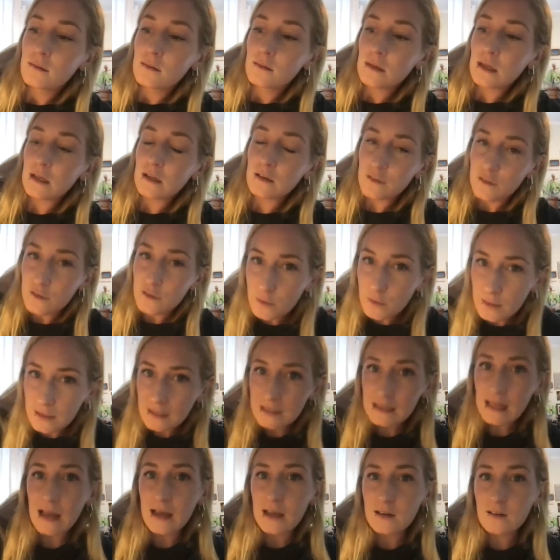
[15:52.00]
it doing
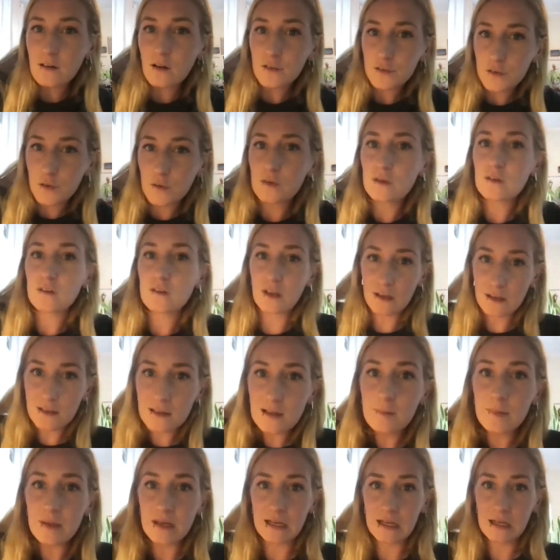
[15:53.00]
that, it also is like
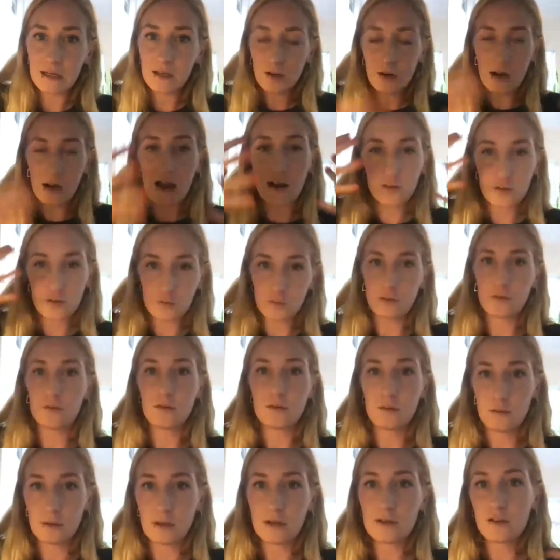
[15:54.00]
limiting your
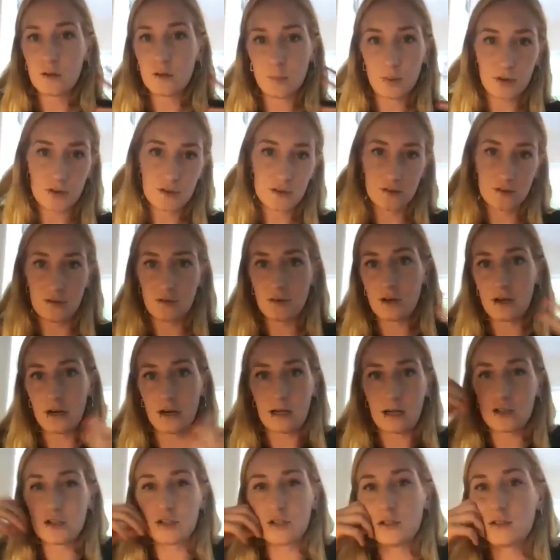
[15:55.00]
actual interpersonal
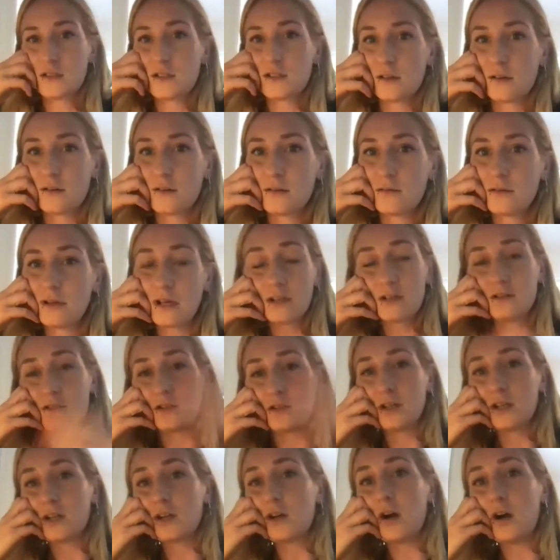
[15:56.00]
connection. So like
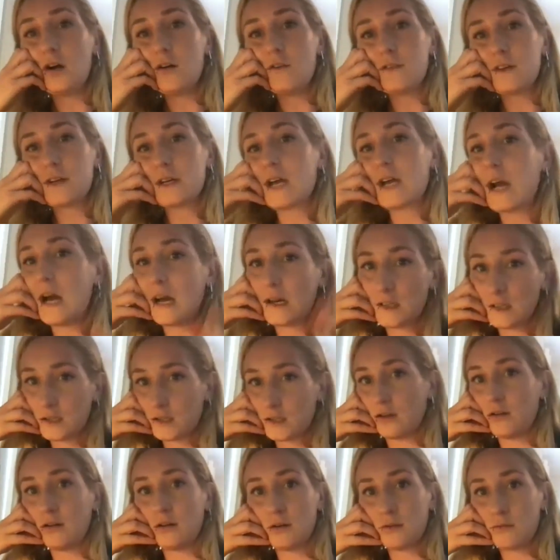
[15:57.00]
during COVID, it had a
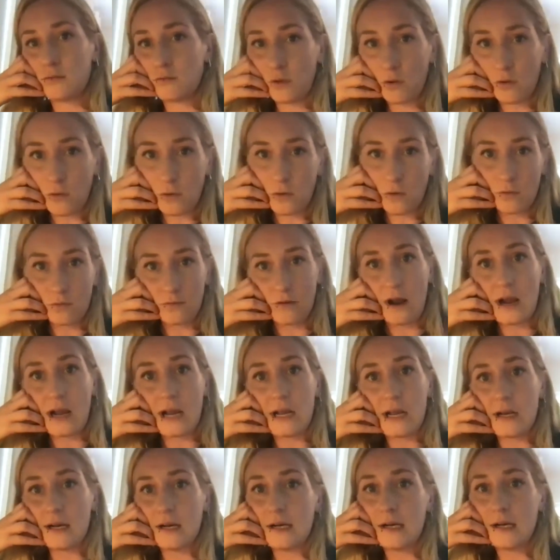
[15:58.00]
certain role,
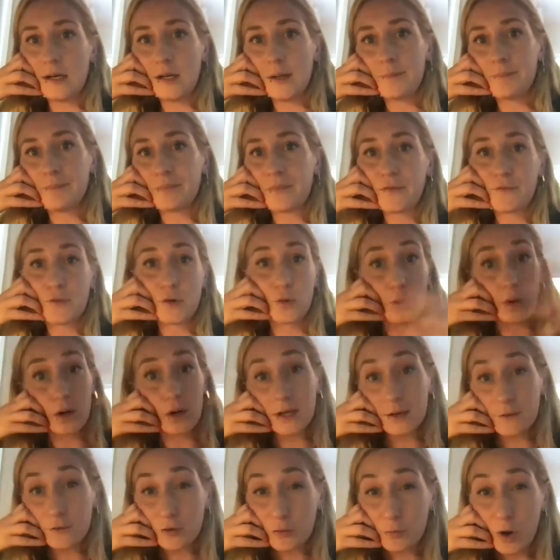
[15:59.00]
right? If you're
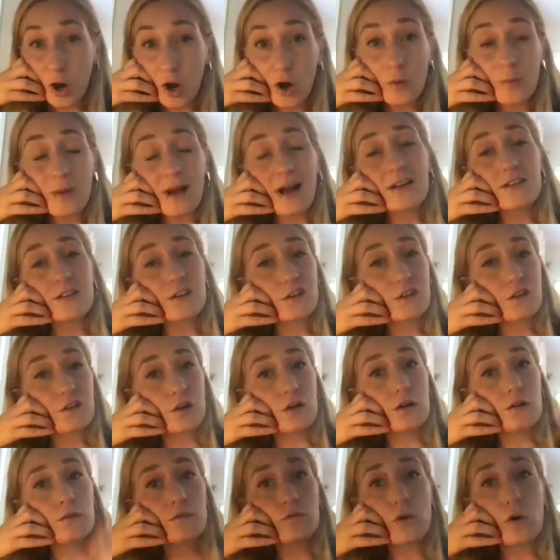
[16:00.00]
working from home, it has a
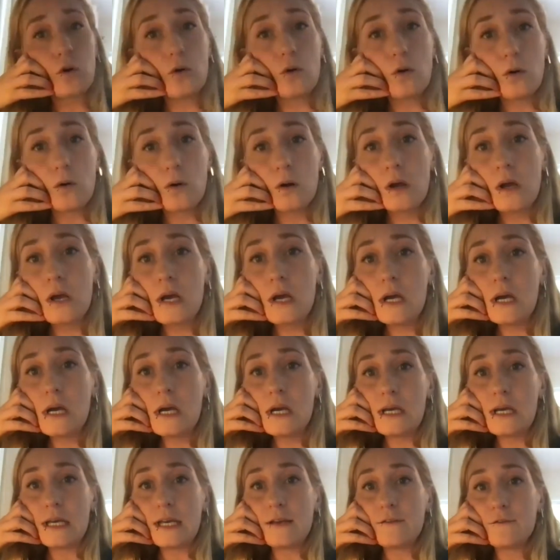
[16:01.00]
certain role.
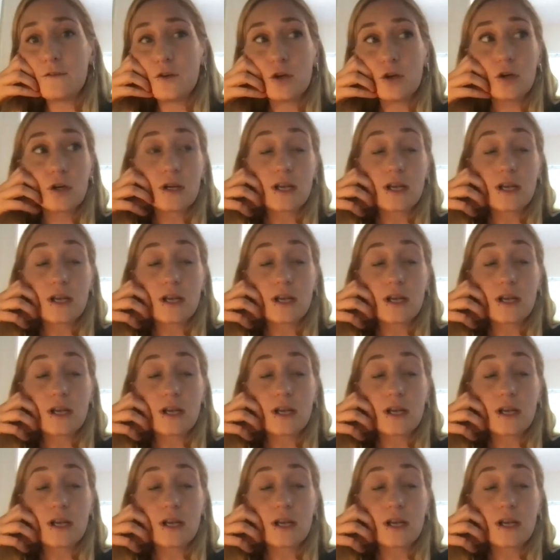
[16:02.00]
If you're a